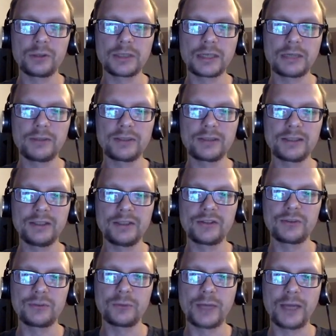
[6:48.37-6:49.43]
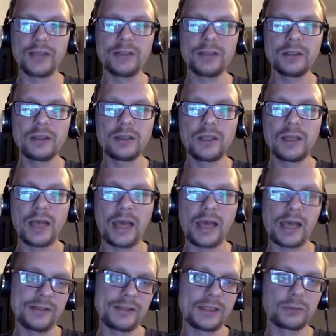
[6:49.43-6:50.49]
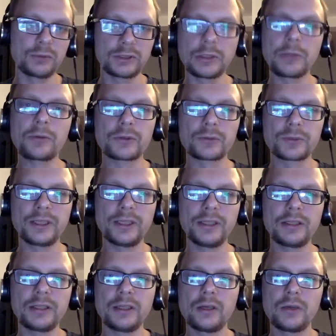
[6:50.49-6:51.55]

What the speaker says: Currently it's red, and that will go green